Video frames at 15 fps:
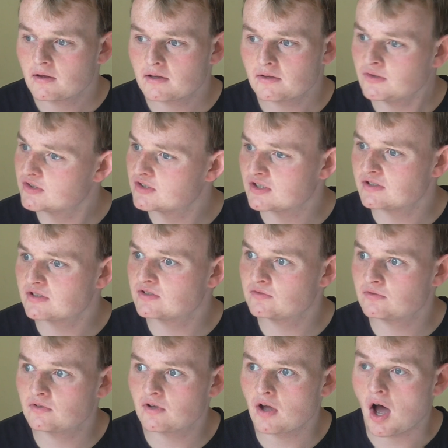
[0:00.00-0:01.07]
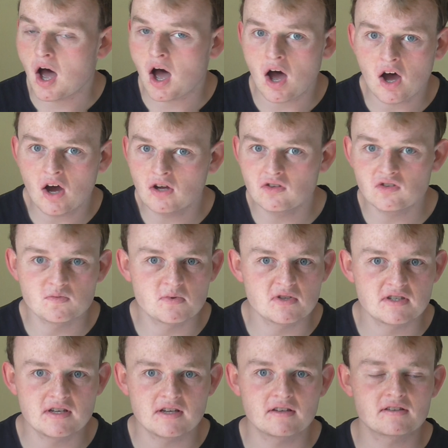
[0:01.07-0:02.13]
It was just hard to
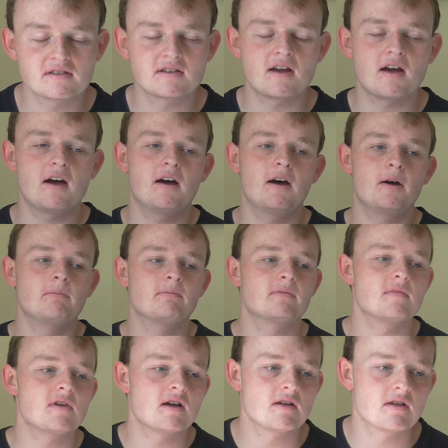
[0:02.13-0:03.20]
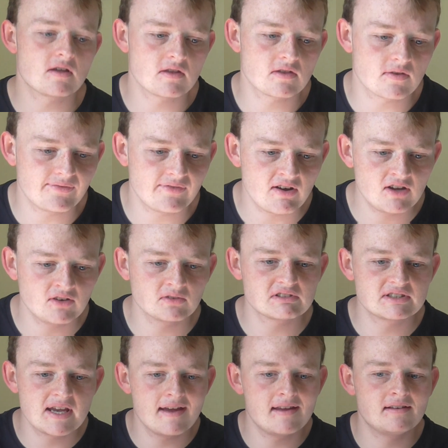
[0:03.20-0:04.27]
predict the final
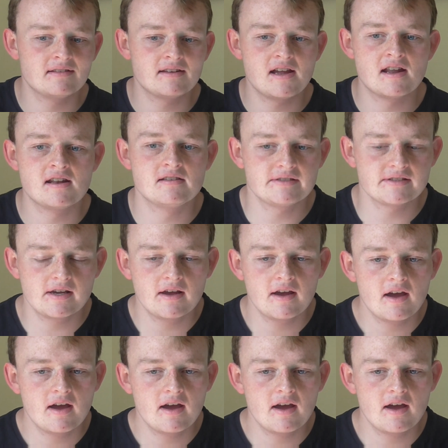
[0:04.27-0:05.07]
10 in the end.